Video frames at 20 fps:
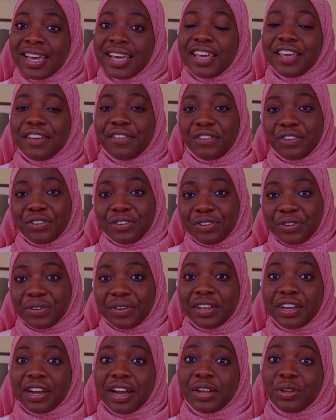If you're new
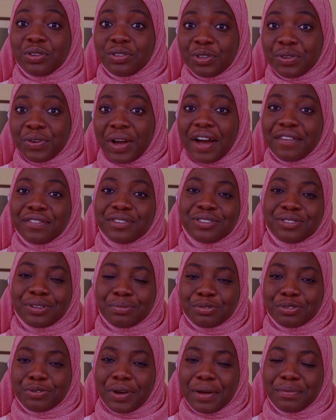here and you still haven't
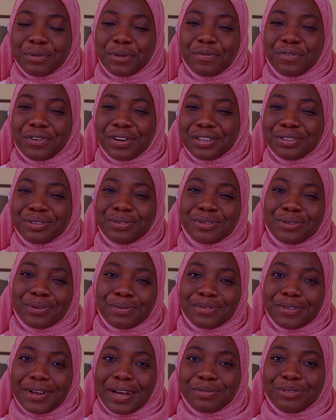subscribed, don't forget to
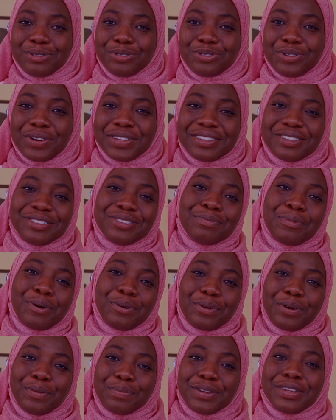subscribe to join this small
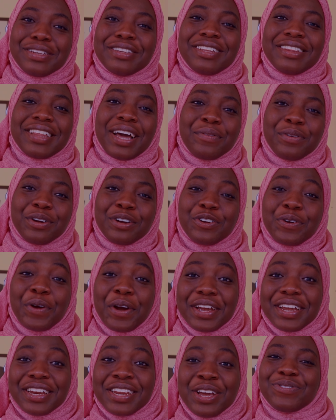community that we're
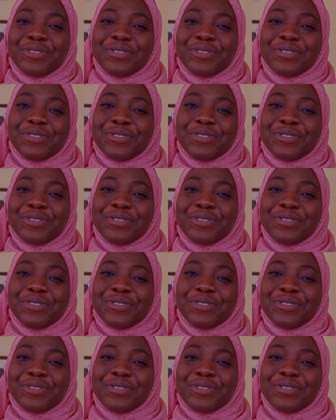growing.